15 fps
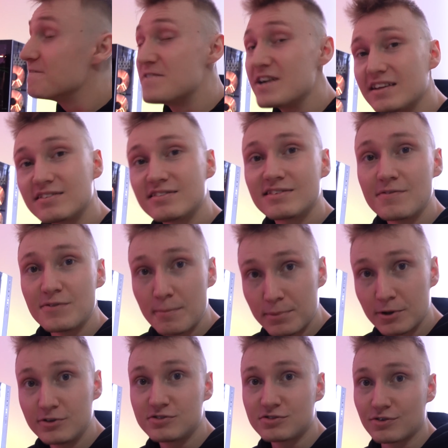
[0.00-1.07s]
fixed the
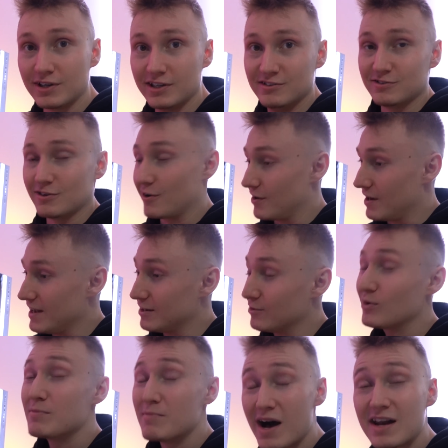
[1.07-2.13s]
blue screens, all
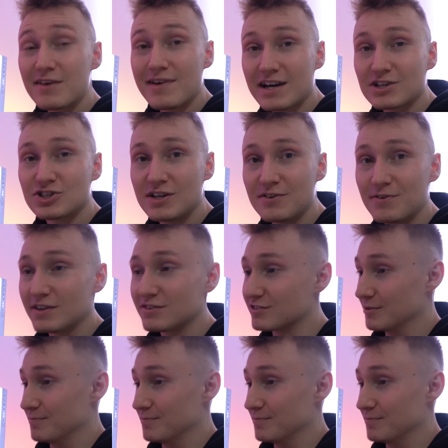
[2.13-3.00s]
right? We might have actually fixed